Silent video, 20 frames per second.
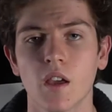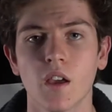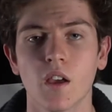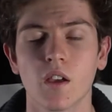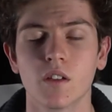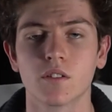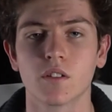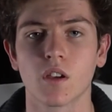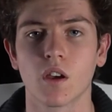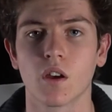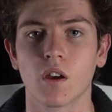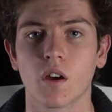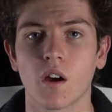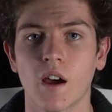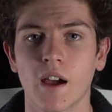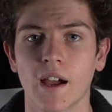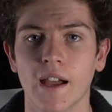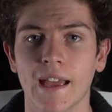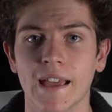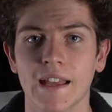So
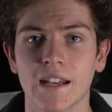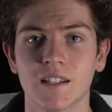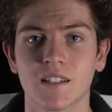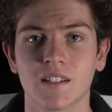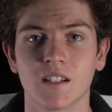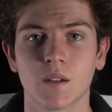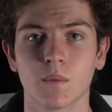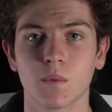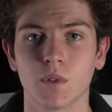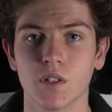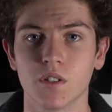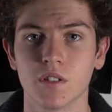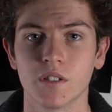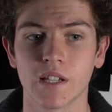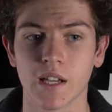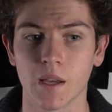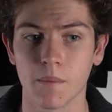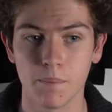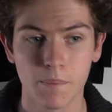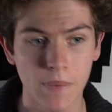I ended up
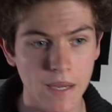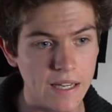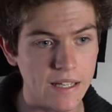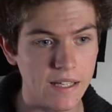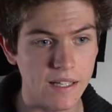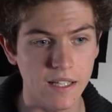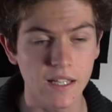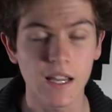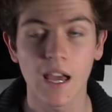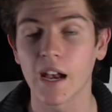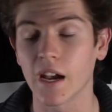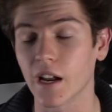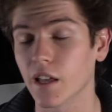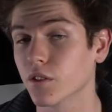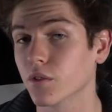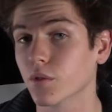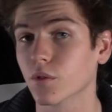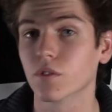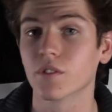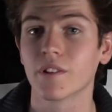using a beanie and I
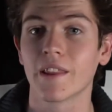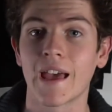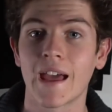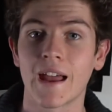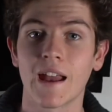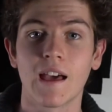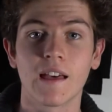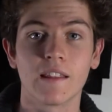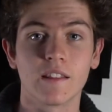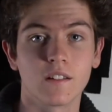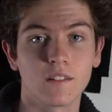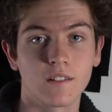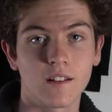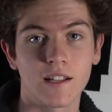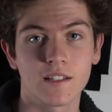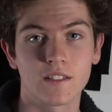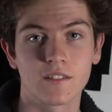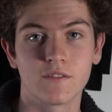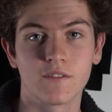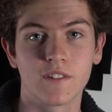threw that at the
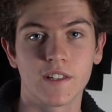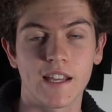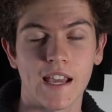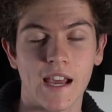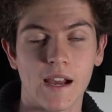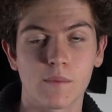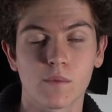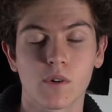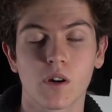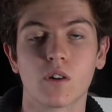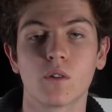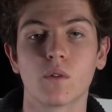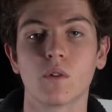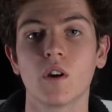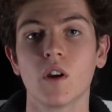lens of the camera,